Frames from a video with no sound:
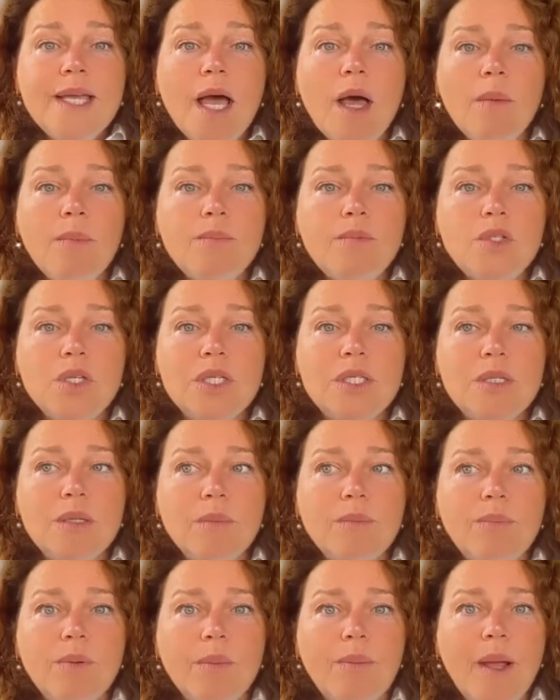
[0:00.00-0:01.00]
help just
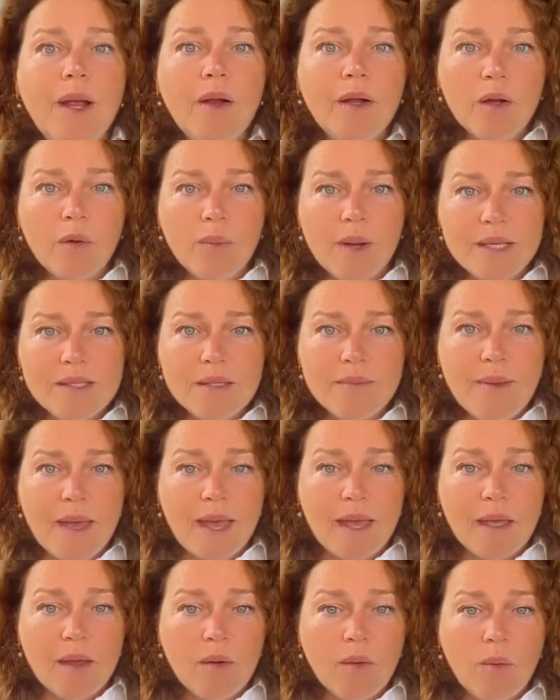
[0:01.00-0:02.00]
preparing a
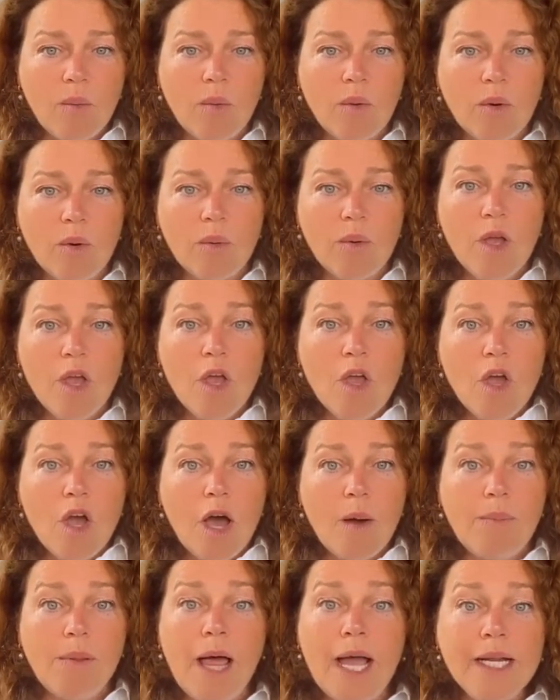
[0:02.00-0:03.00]
resume, or
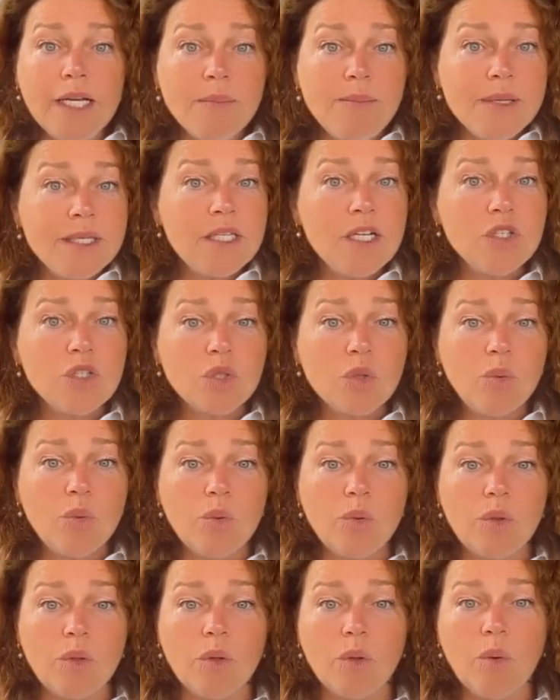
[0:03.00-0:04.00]
applying to business
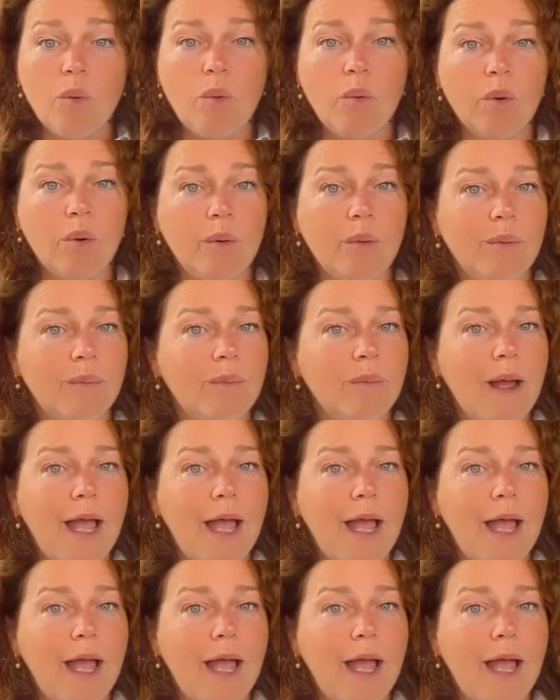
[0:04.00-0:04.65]
school, or